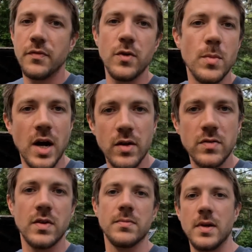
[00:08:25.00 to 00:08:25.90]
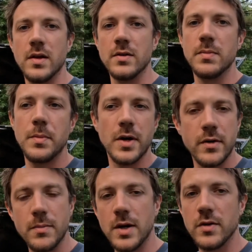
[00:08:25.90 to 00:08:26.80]
few miles, you know, maybe
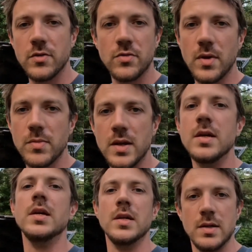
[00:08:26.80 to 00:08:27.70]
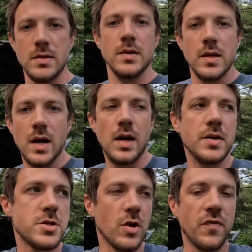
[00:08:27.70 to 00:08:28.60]
100 miles or something.
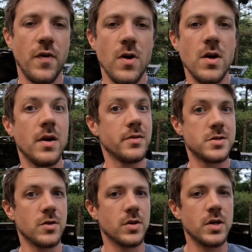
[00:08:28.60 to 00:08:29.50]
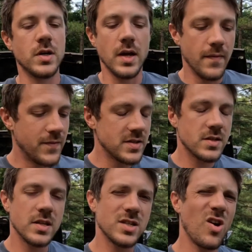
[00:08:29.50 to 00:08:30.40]
So far, so good.
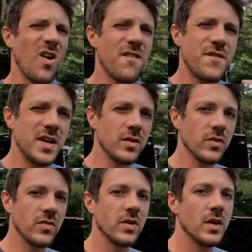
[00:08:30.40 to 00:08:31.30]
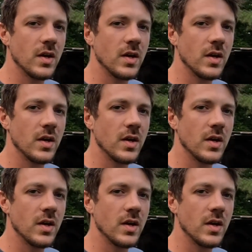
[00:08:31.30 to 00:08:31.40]
This car feels